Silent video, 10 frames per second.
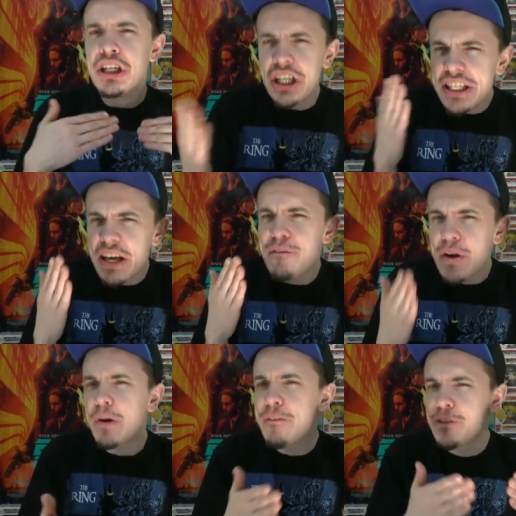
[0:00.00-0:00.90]
She's a
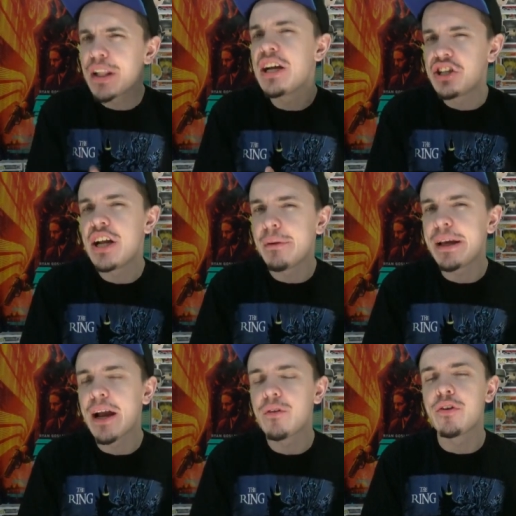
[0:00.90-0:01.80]
very fleshed out
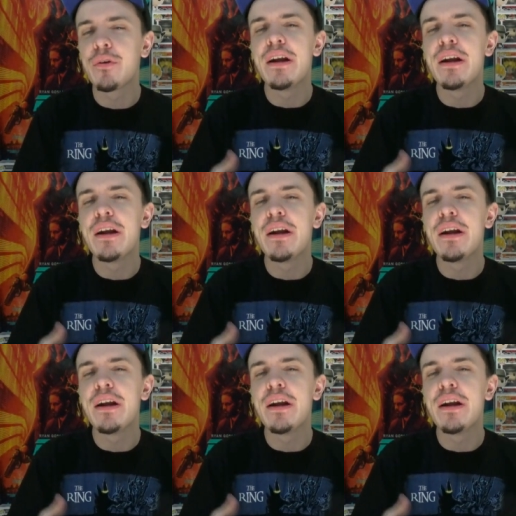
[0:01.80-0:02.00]
character,